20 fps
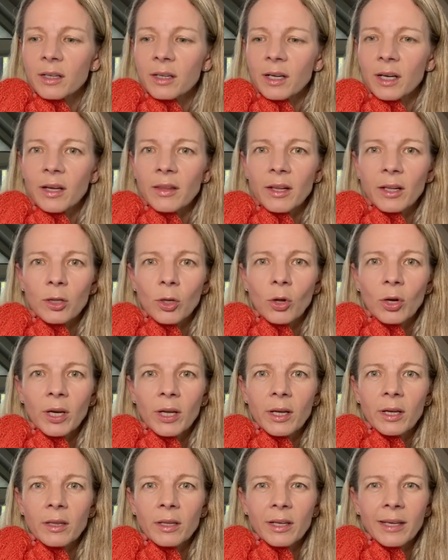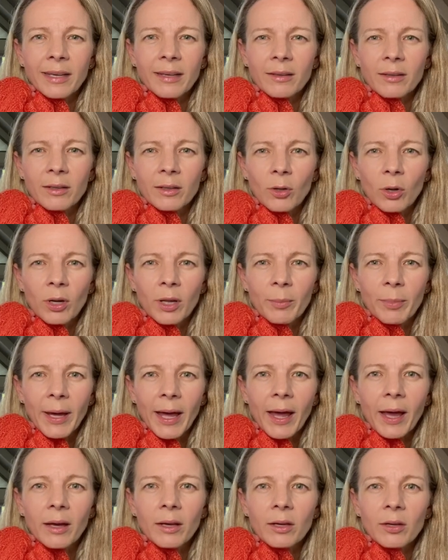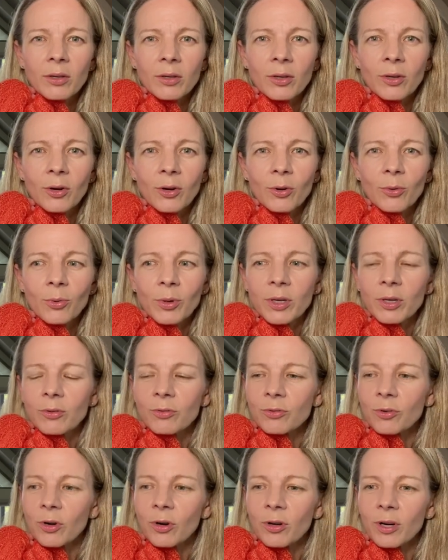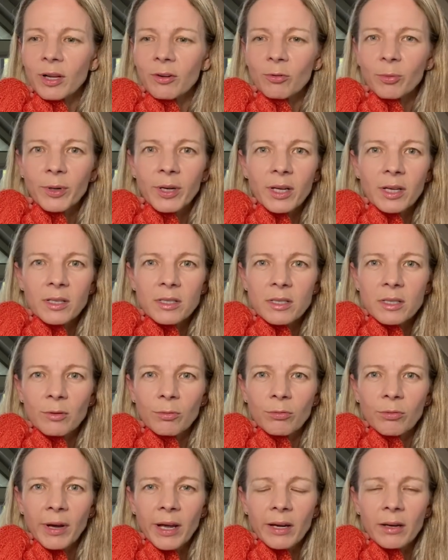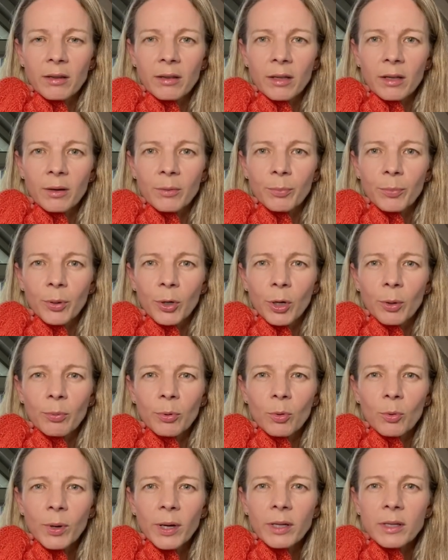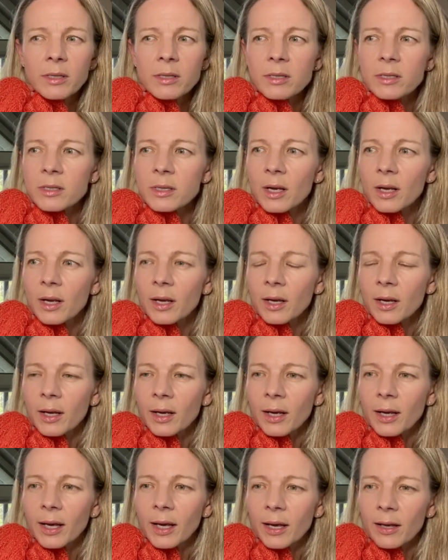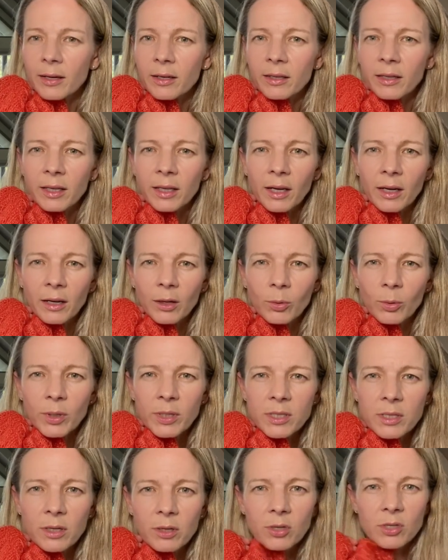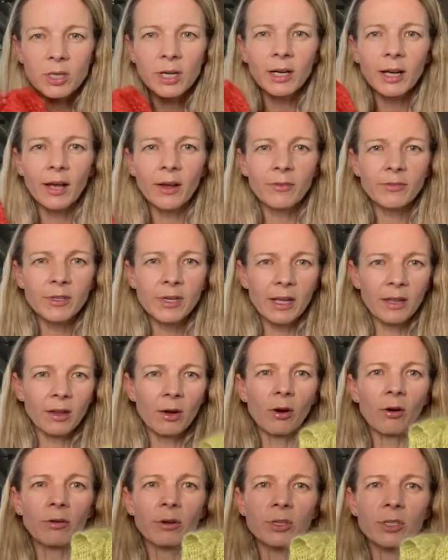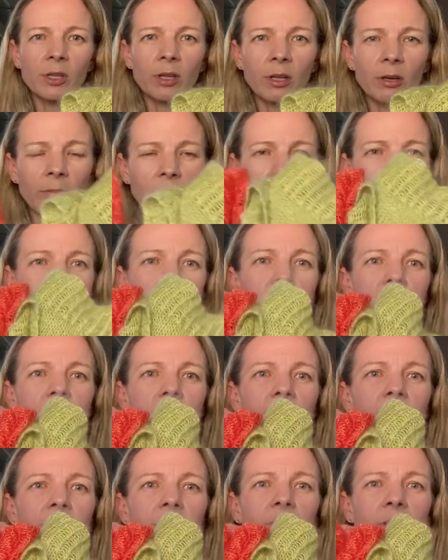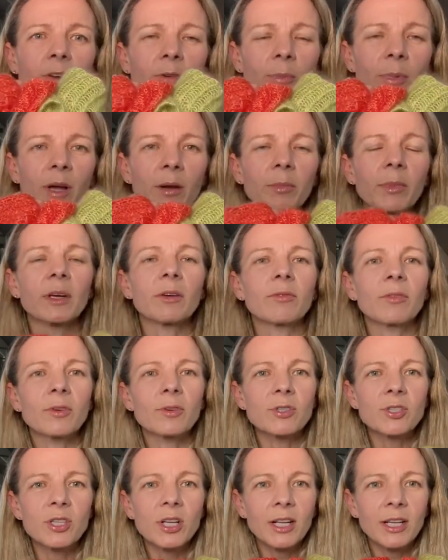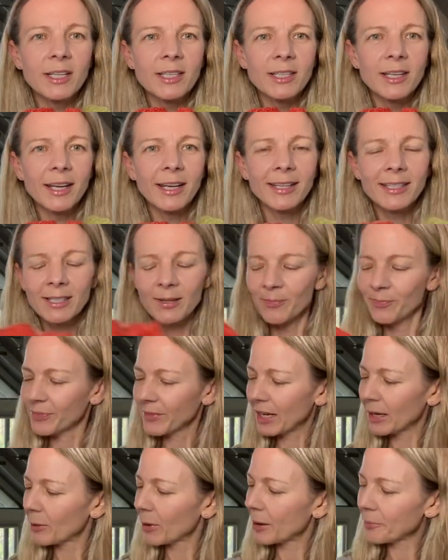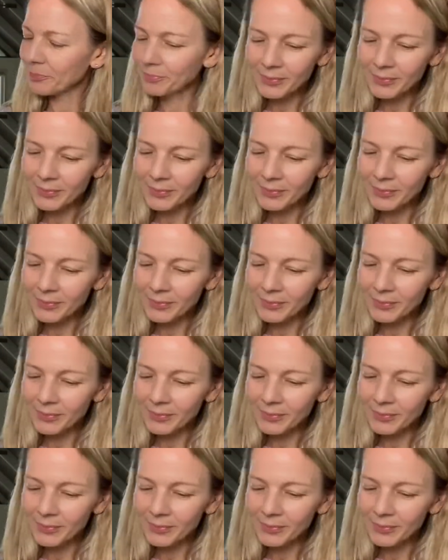the lolly bag. You know, when you've got, everybody eats the red and the purple ones, and the yellow ones are usually left, and the orange and the green ones are left. They remind me of those jelly snakes. Anyway,